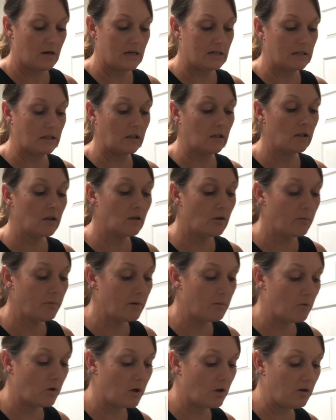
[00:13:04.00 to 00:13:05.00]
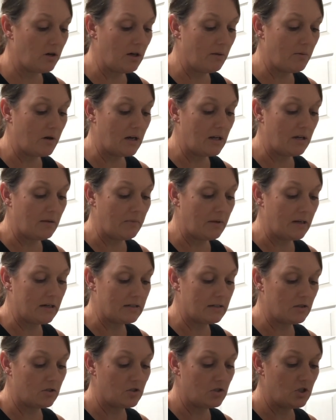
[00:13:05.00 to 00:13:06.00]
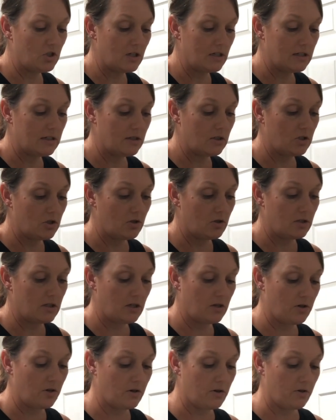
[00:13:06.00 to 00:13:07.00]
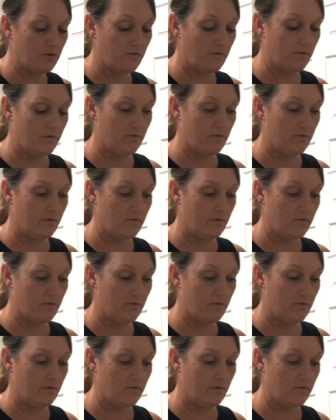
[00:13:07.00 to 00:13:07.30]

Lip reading: has a little bit more cream on it because it's just the Jersey girl.